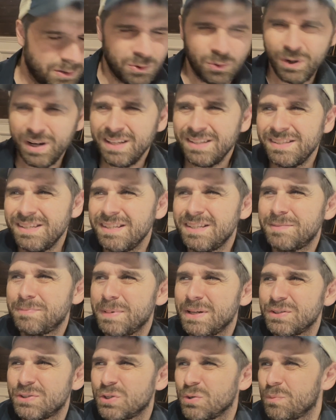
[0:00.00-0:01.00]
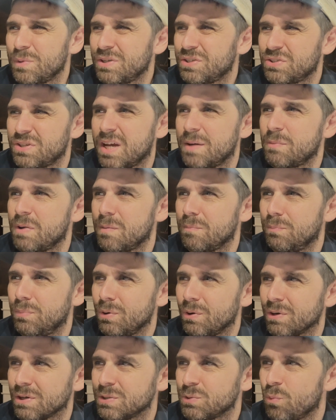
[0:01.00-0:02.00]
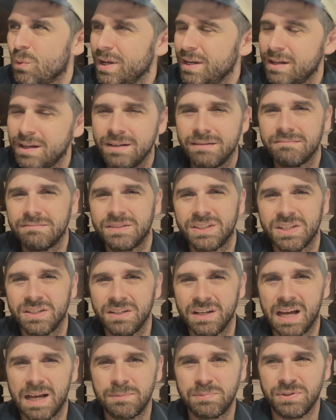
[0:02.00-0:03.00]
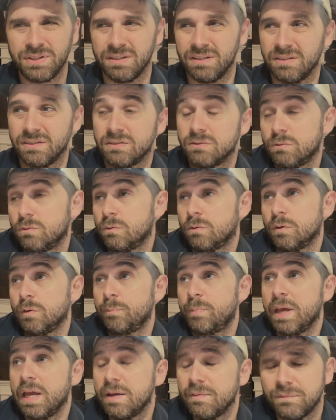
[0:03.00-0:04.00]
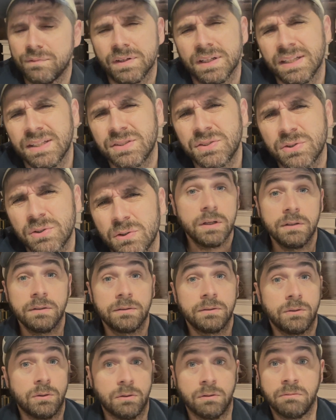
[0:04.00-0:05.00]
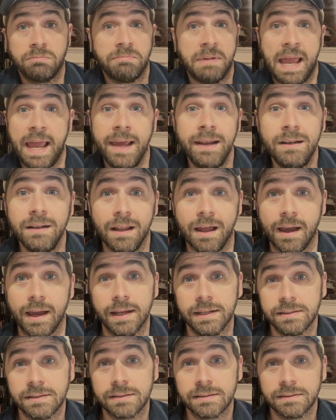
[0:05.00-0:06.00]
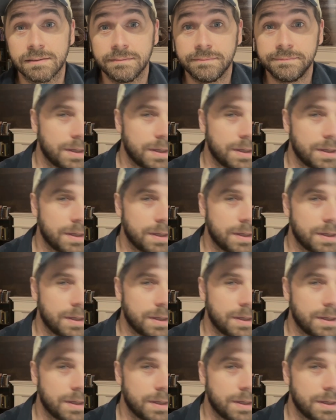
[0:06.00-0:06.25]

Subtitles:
Why does he spend so much time on books? Why not synopses or pamphlets or headlines?